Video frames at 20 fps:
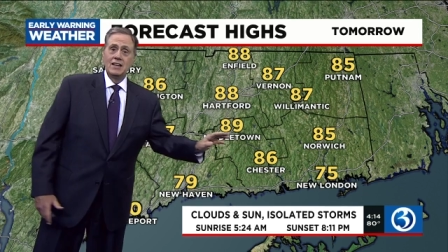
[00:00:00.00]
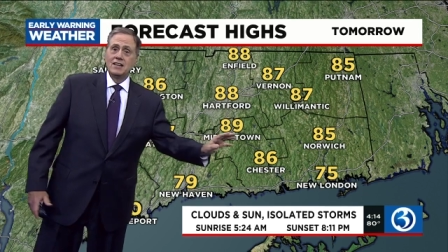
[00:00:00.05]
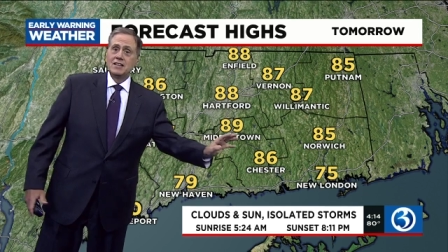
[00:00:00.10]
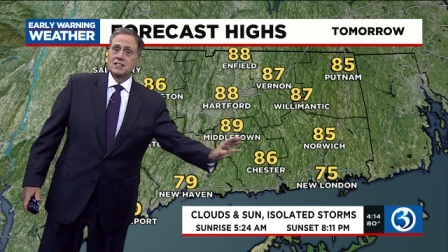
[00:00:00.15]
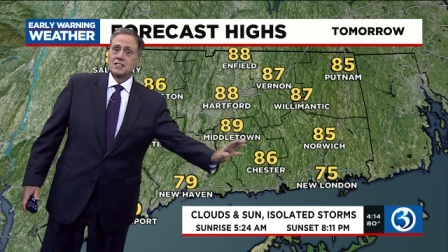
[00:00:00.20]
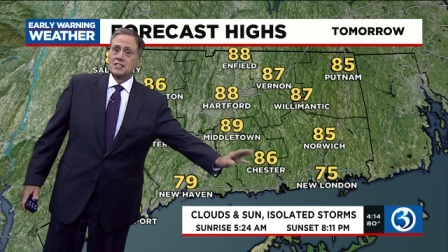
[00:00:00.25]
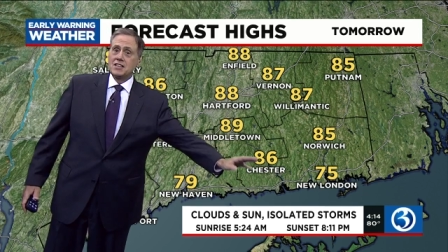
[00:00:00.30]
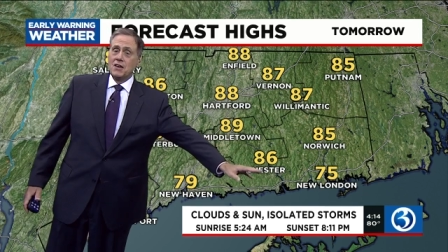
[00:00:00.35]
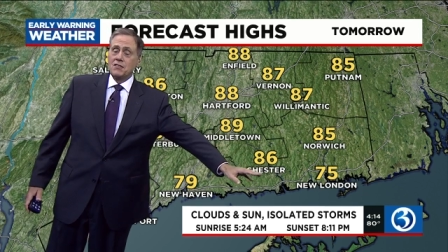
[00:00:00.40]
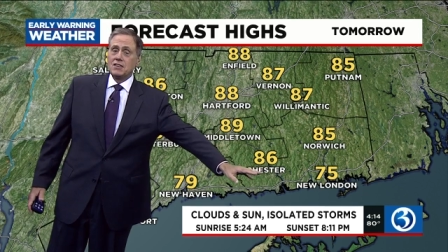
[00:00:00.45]

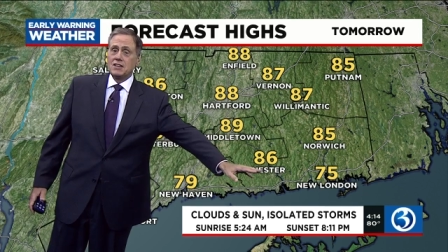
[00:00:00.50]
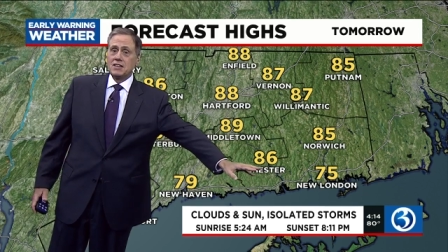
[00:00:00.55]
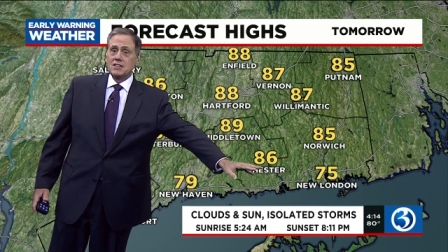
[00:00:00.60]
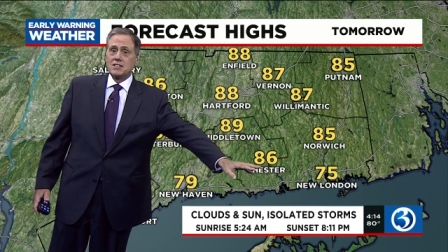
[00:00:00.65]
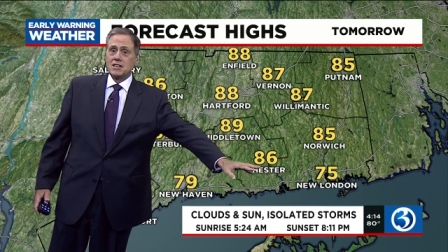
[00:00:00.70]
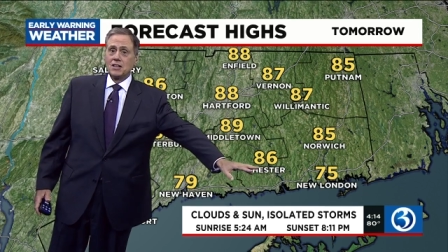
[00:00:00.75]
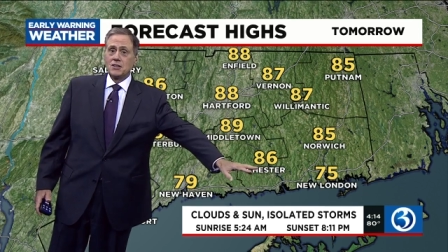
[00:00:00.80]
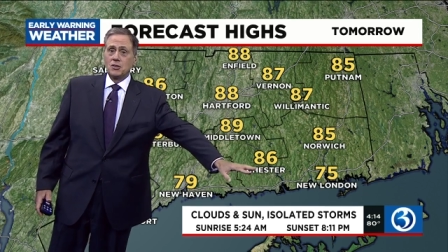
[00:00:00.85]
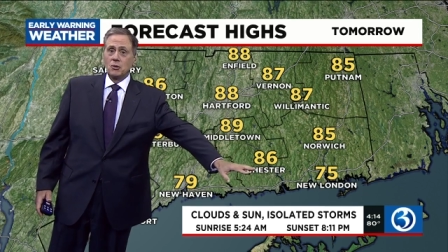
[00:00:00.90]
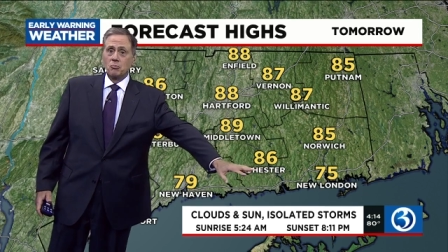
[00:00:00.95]

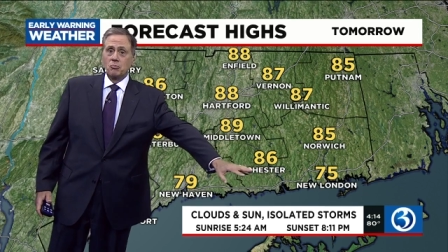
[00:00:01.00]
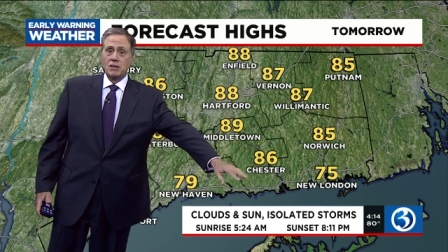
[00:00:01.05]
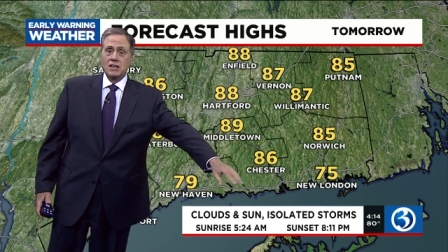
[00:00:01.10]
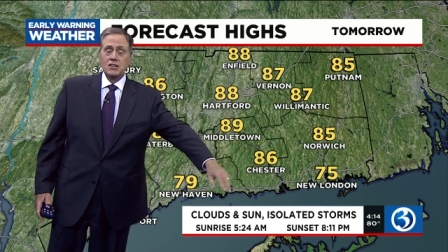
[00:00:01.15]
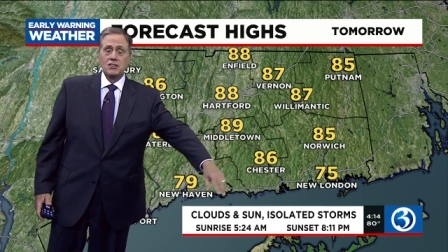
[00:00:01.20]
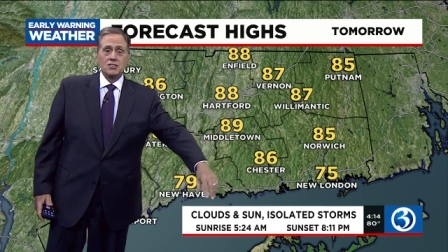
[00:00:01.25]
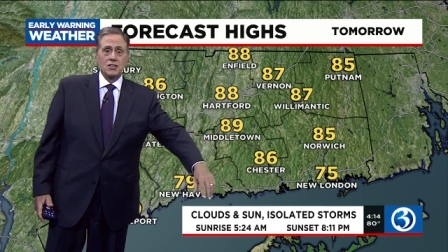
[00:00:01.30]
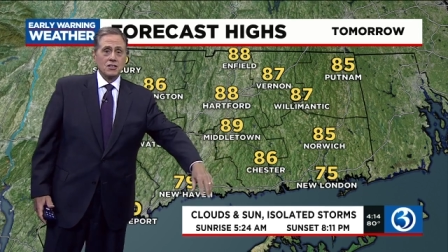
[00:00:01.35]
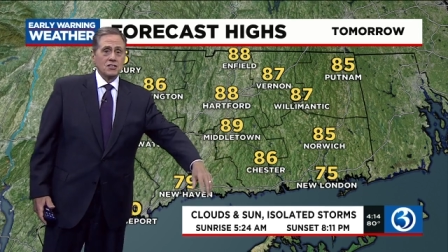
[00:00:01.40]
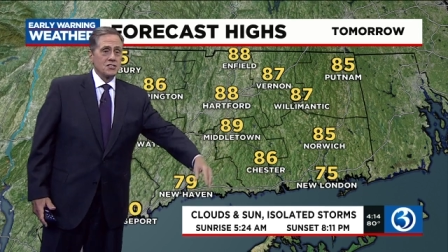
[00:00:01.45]
70s at the
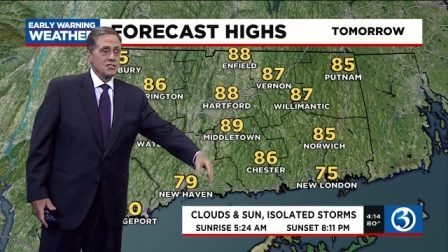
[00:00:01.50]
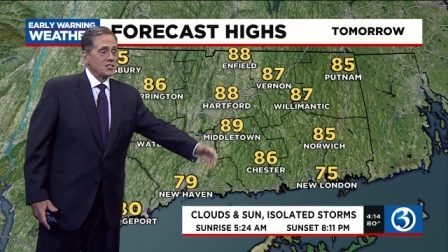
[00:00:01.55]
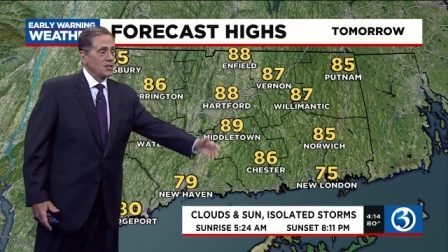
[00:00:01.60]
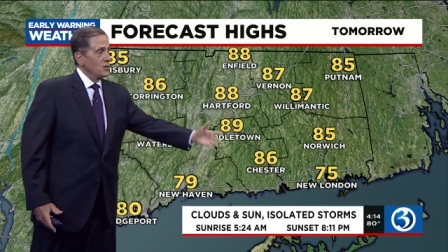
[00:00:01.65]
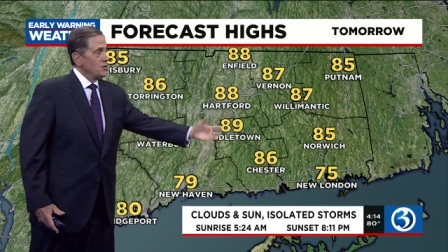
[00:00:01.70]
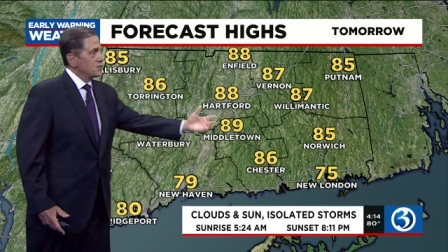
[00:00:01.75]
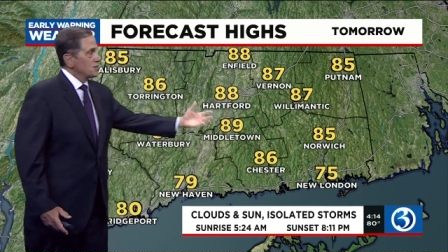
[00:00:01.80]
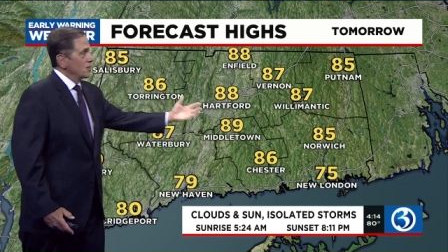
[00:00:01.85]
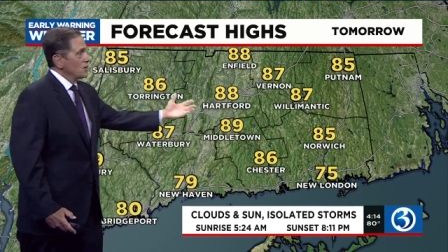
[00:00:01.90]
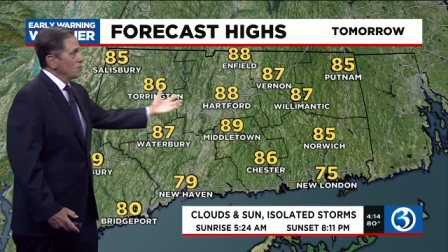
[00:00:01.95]
beaches. So
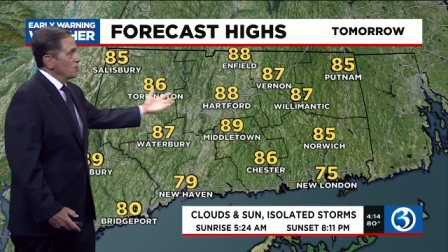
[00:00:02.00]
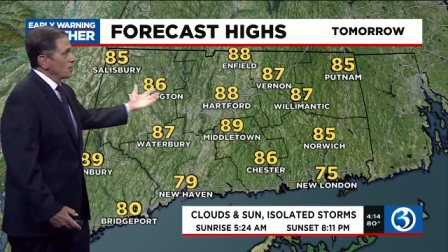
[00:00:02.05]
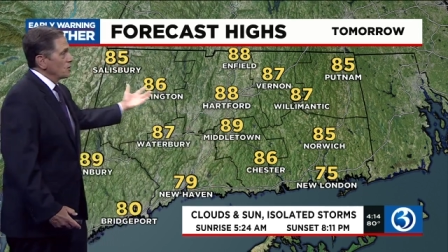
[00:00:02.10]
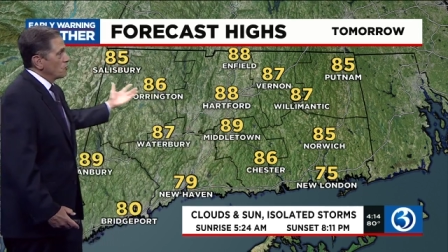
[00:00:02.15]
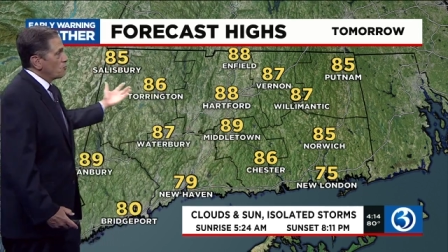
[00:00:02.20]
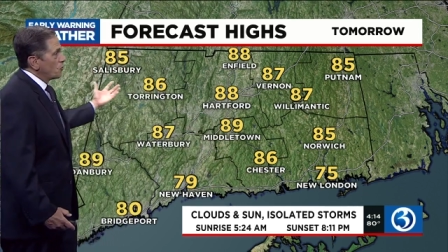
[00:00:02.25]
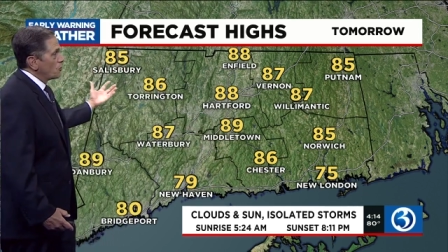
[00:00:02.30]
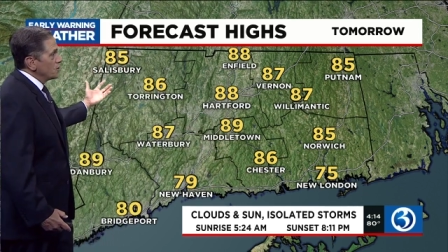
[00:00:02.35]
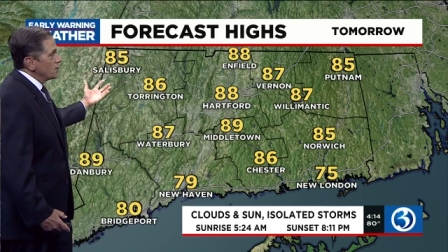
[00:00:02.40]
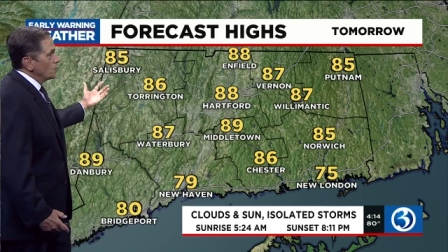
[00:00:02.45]
it's going to be a
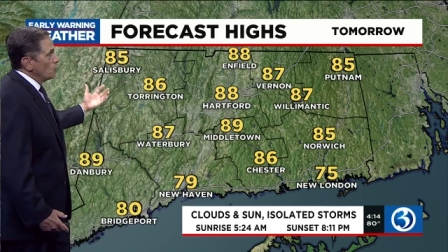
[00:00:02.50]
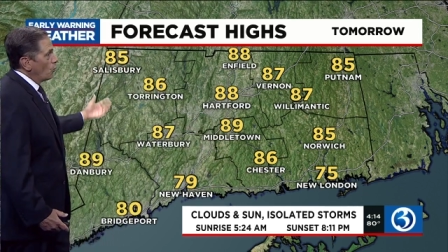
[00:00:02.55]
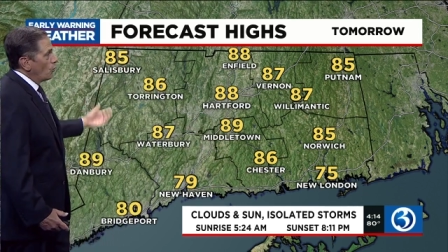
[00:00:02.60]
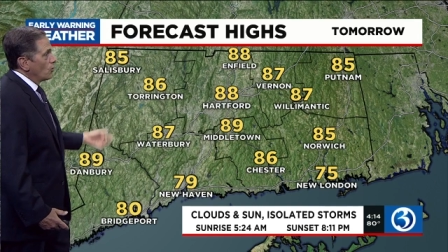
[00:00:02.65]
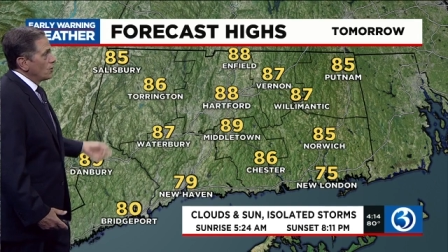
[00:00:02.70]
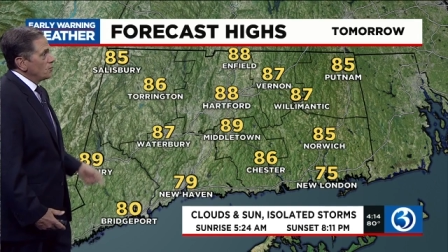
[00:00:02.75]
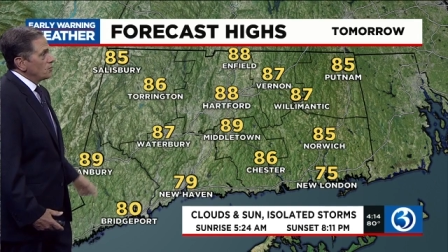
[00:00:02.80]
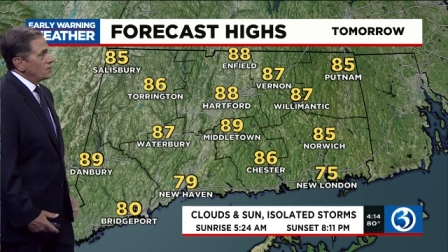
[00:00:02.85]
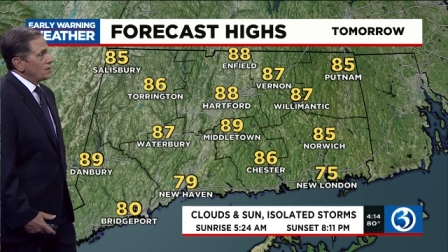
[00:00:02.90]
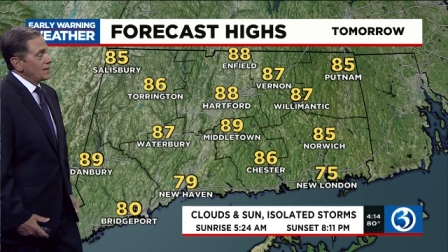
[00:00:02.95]
pretty
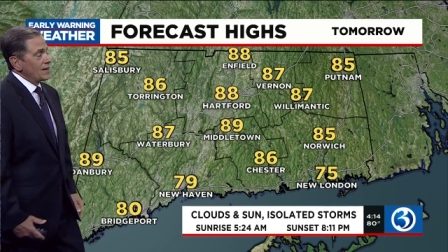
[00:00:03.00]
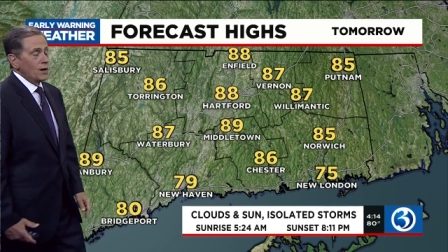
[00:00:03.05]
warm day.